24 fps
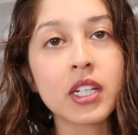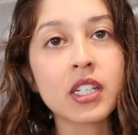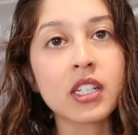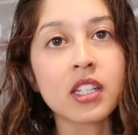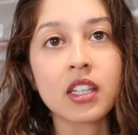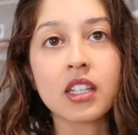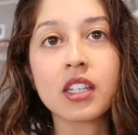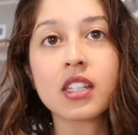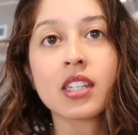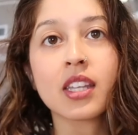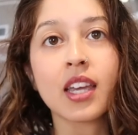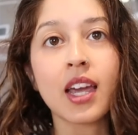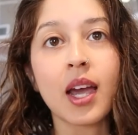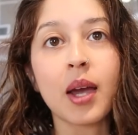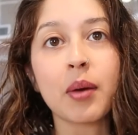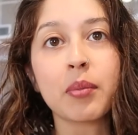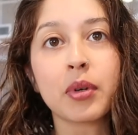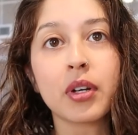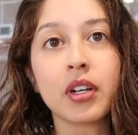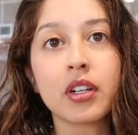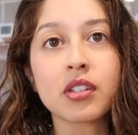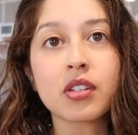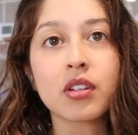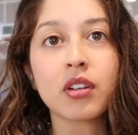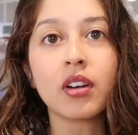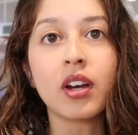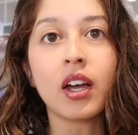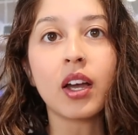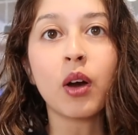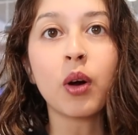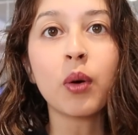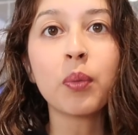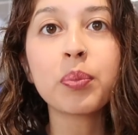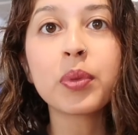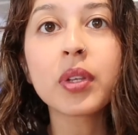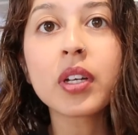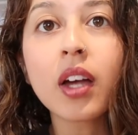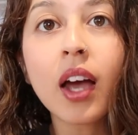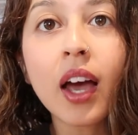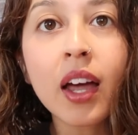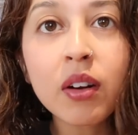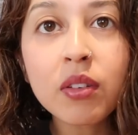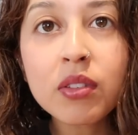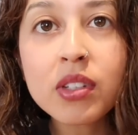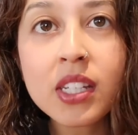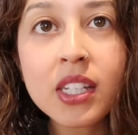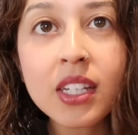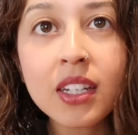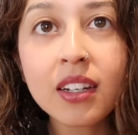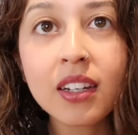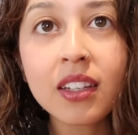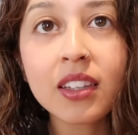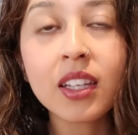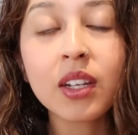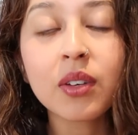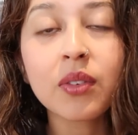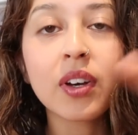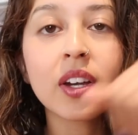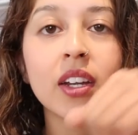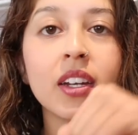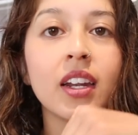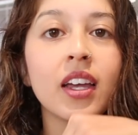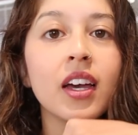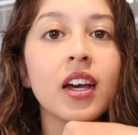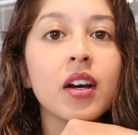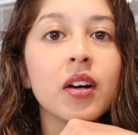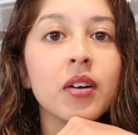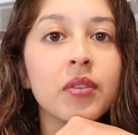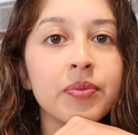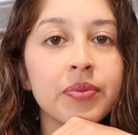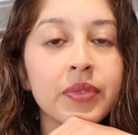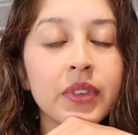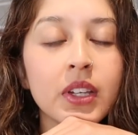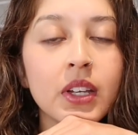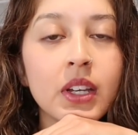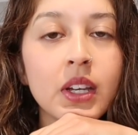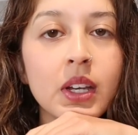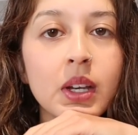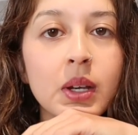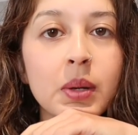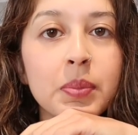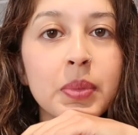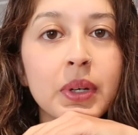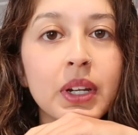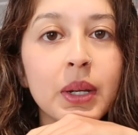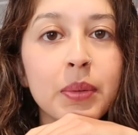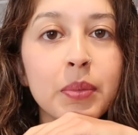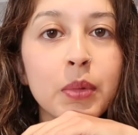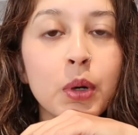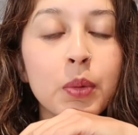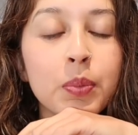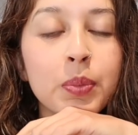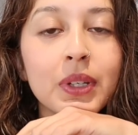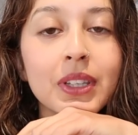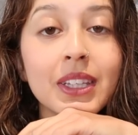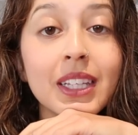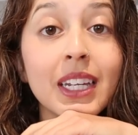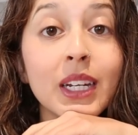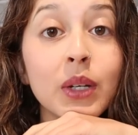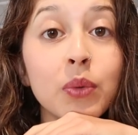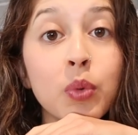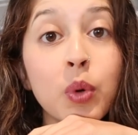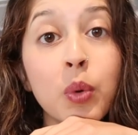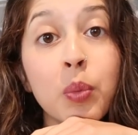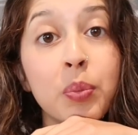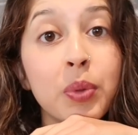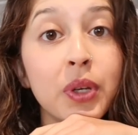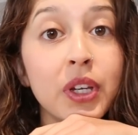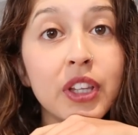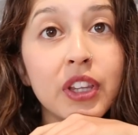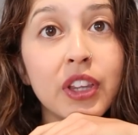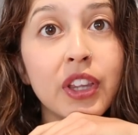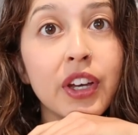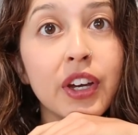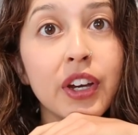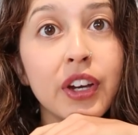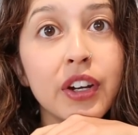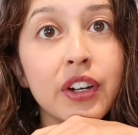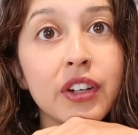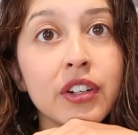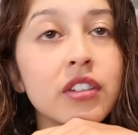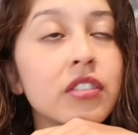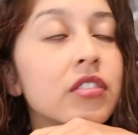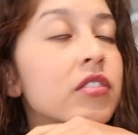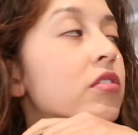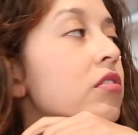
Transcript: because of this camera so I hope that I don't see anything right now but I'm hoping that it won't be there